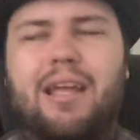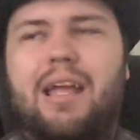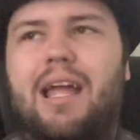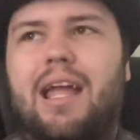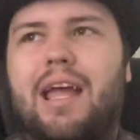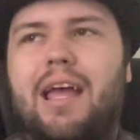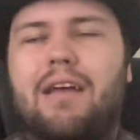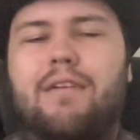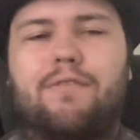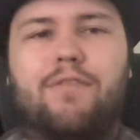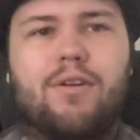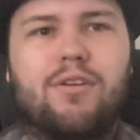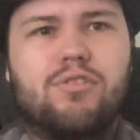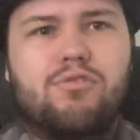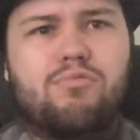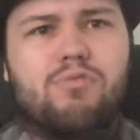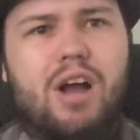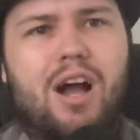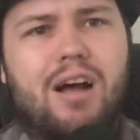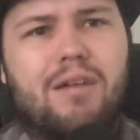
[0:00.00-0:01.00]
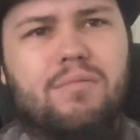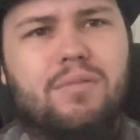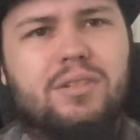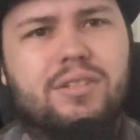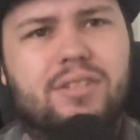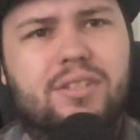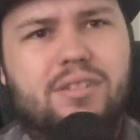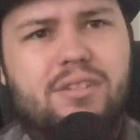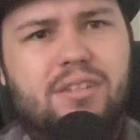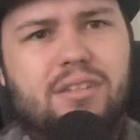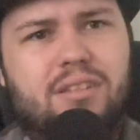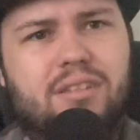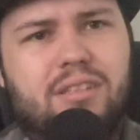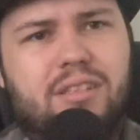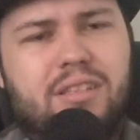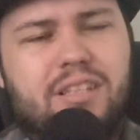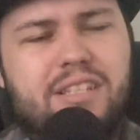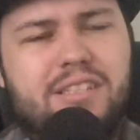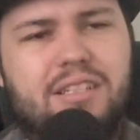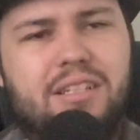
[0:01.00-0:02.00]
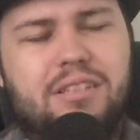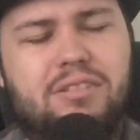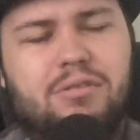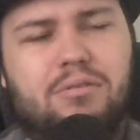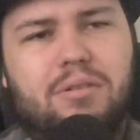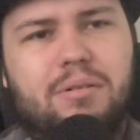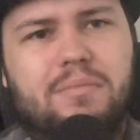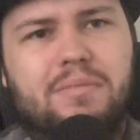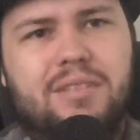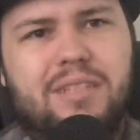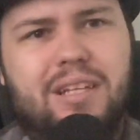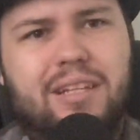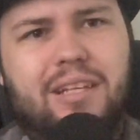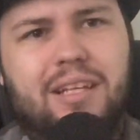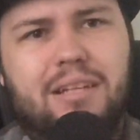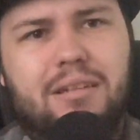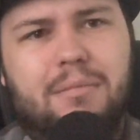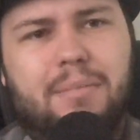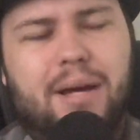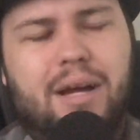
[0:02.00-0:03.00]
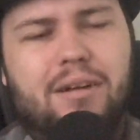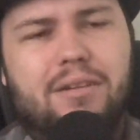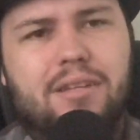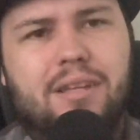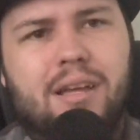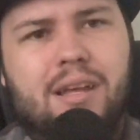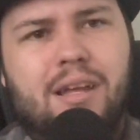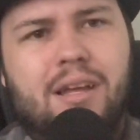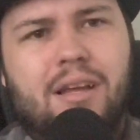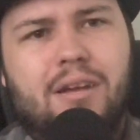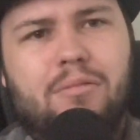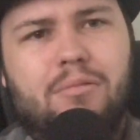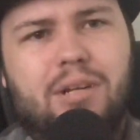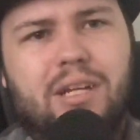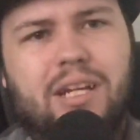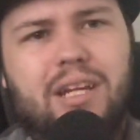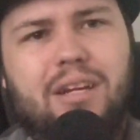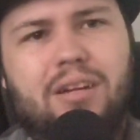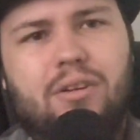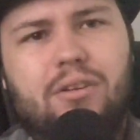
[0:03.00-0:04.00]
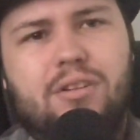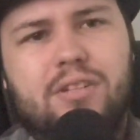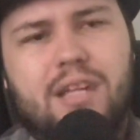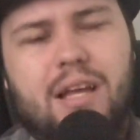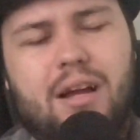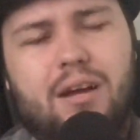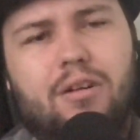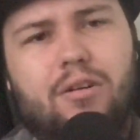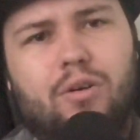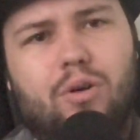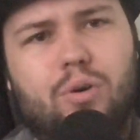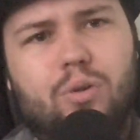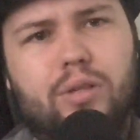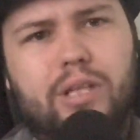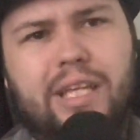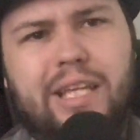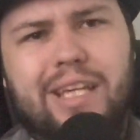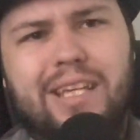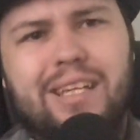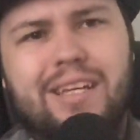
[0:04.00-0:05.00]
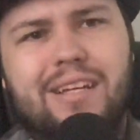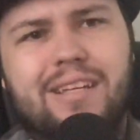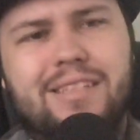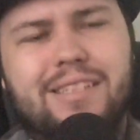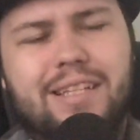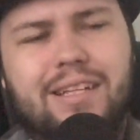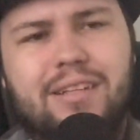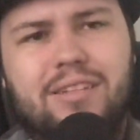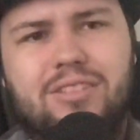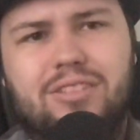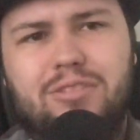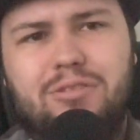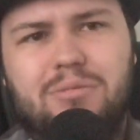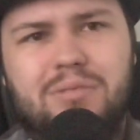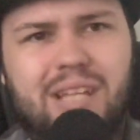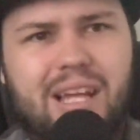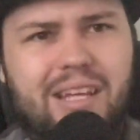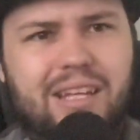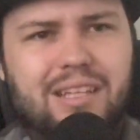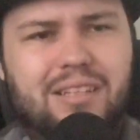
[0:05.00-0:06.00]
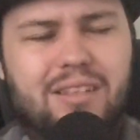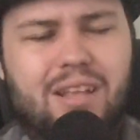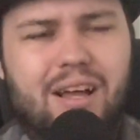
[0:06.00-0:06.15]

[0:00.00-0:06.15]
And at first, Rob was listening to him, thinking about when he hears how holy he is, he assumed that he